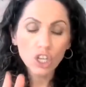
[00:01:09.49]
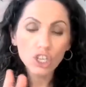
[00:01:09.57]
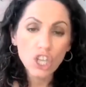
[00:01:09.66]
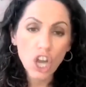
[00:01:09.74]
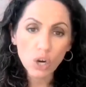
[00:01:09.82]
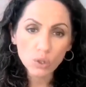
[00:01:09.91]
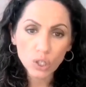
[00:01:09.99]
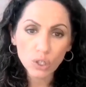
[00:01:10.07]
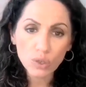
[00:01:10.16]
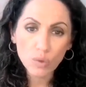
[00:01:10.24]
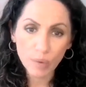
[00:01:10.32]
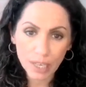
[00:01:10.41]
No
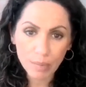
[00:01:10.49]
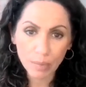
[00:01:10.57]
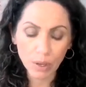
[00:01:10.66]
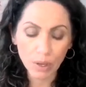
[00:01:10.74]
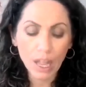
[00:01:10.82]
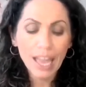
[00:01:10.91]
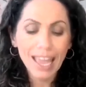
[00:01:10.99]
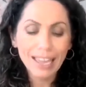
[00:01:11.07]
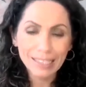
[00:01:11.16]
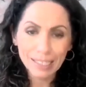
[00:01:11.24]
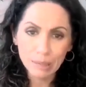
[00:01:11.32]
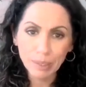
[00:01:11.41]
two people
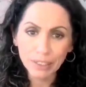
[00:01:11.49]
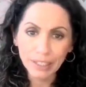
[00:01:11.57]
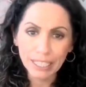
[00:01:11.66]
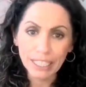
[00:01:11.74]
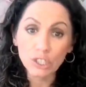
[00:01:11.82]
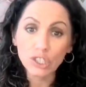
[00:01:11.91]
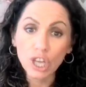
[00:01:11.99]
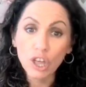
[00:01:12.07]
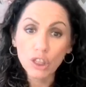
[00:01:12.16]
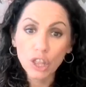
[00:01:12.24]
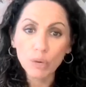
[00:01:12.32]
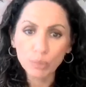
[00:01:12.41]
experience
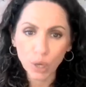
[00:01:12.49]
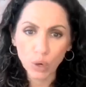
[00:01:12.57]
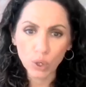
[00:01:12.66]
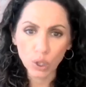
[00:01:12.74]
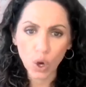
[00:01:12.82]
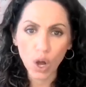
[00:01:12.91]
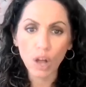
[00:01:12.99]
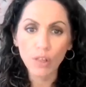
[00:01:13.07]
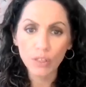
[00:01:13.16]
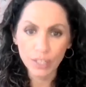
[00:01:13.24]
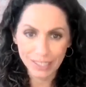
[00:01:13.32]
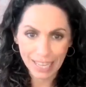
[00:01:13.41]
the protocol
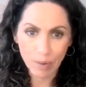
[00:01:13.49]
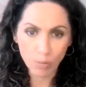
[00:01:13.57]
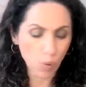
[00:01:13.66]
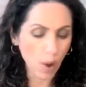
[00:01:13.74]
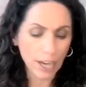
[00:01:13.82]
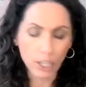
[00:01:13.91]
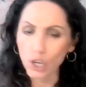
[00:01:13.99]
the same way.